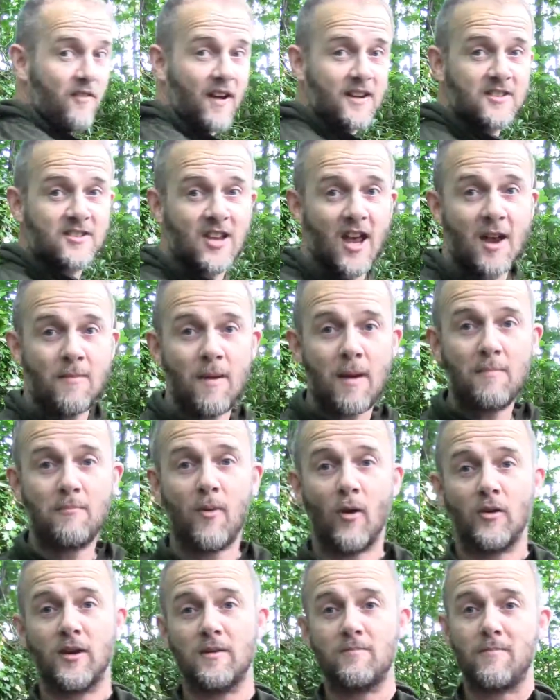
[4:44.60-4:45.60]
I turn my
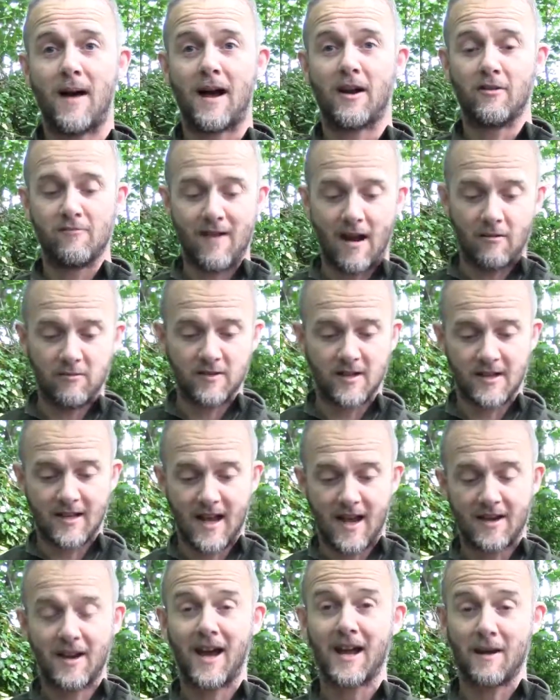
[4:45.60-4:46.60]
body back round
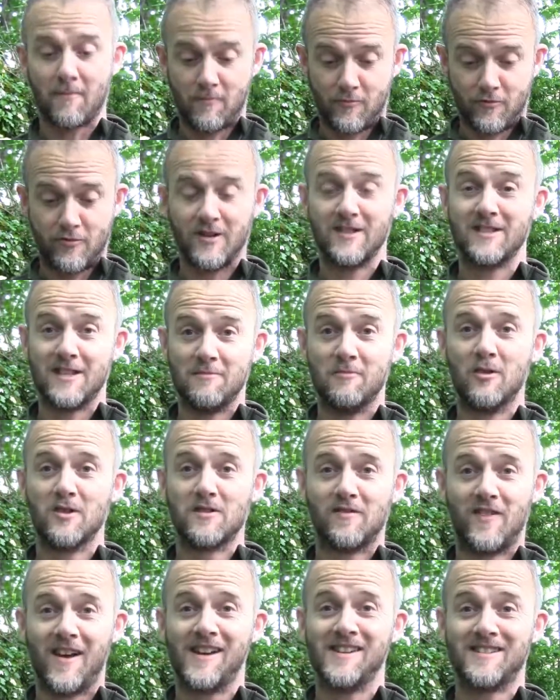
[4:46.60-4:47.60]
again, I am pretty much
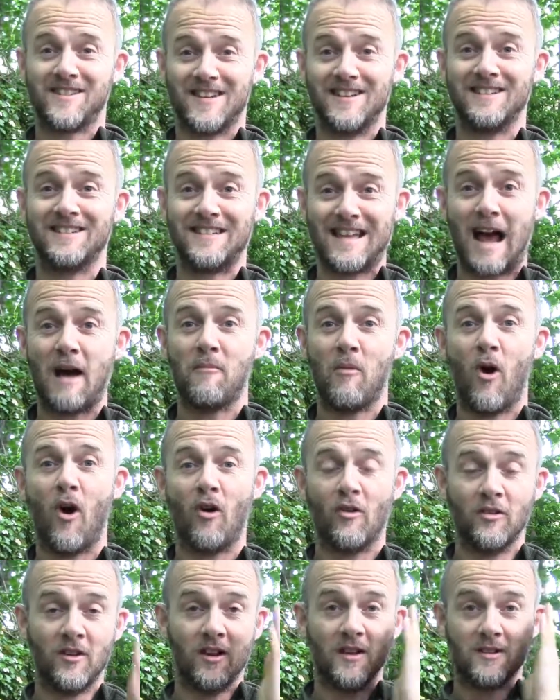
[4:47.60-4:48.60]
facing damn
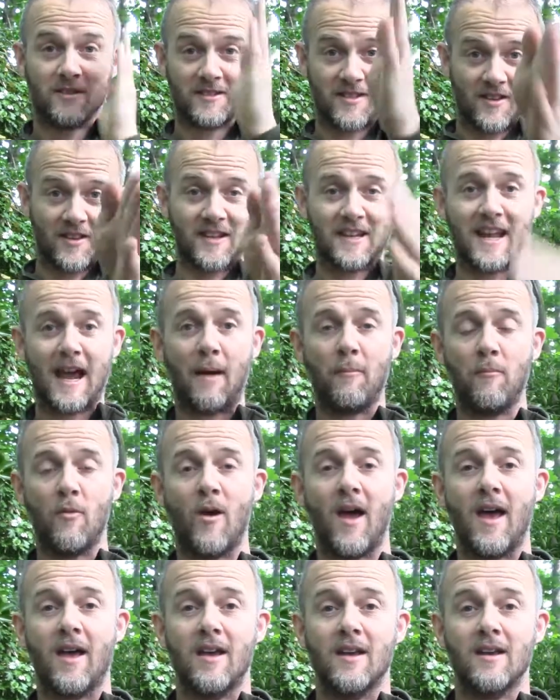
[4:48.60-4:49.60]
on to the
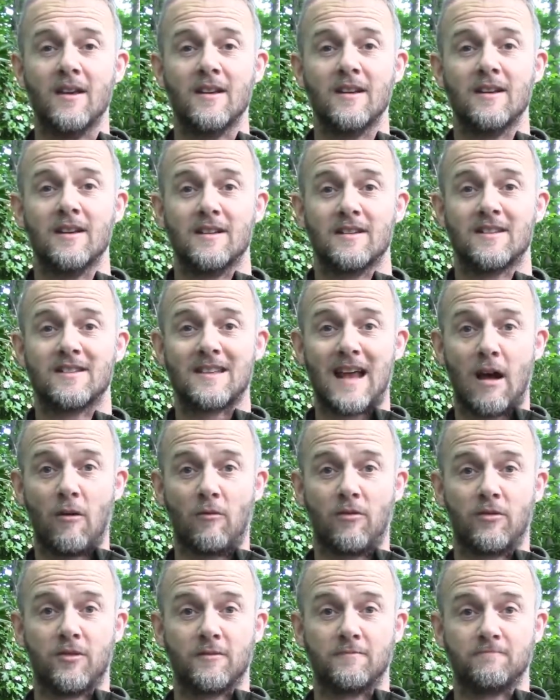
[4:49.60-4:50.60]
camera,
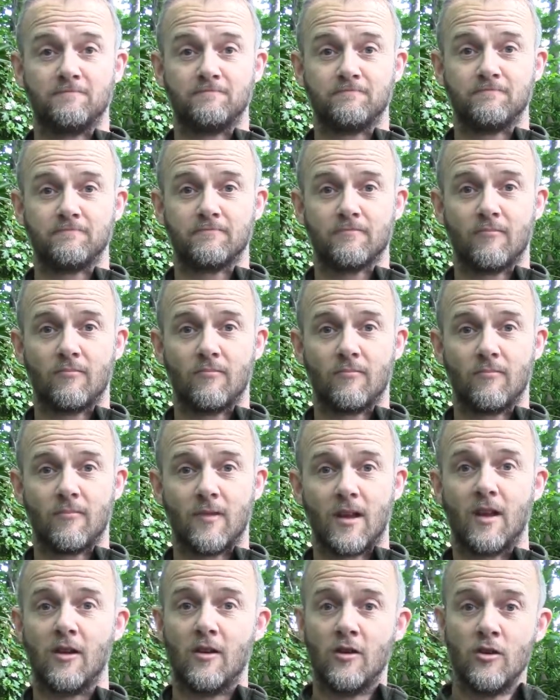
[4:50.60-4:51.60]
south.
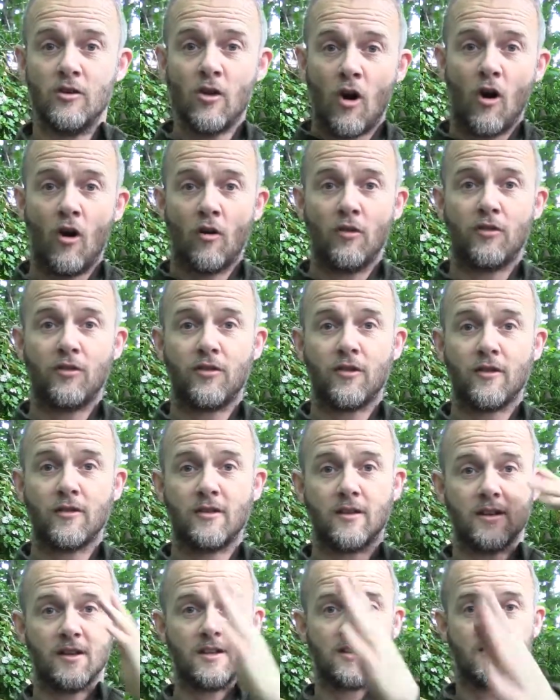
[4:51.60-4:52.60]
North,
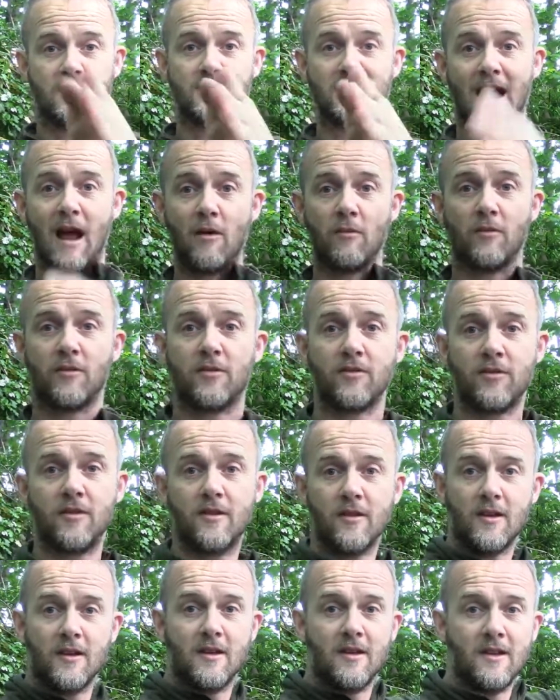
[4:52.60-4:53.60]
south,
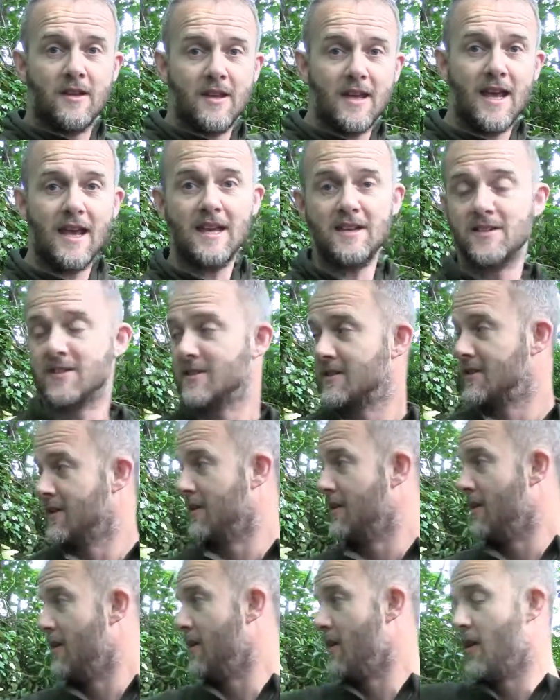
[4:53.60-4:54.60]
east
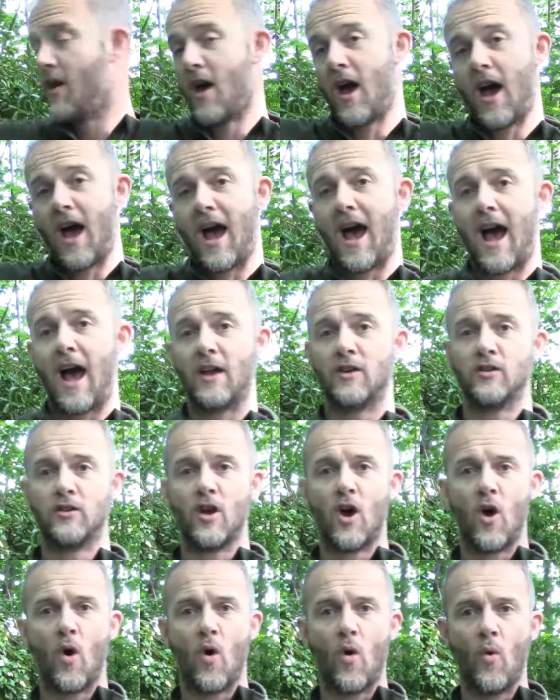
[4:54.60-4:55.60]
and
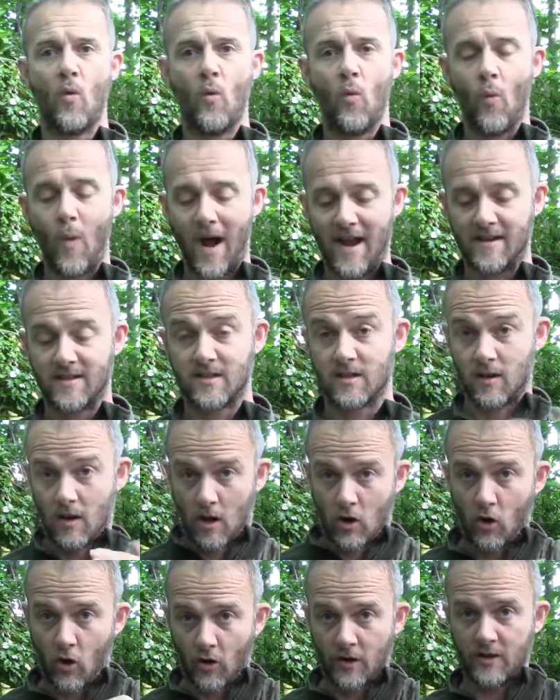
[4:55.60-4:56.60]
west,
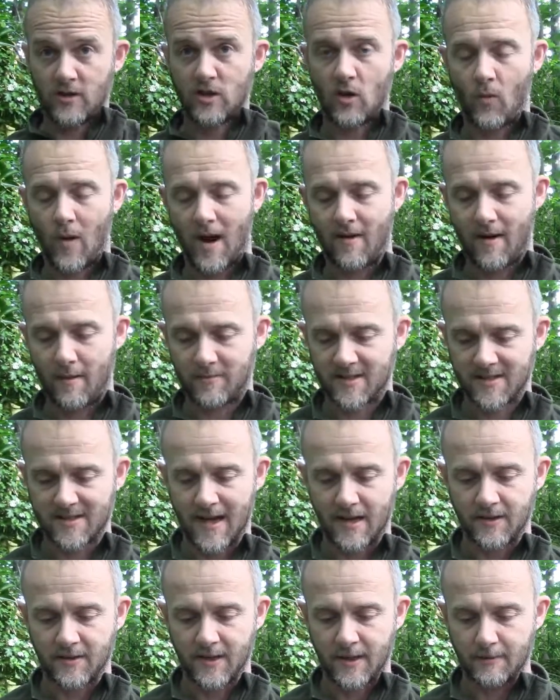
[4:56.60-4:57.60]
according to where I'm
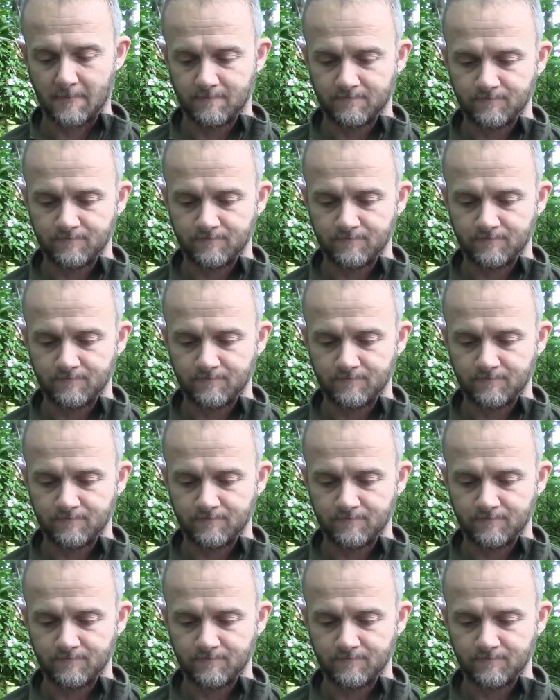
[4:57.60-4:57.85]
standing.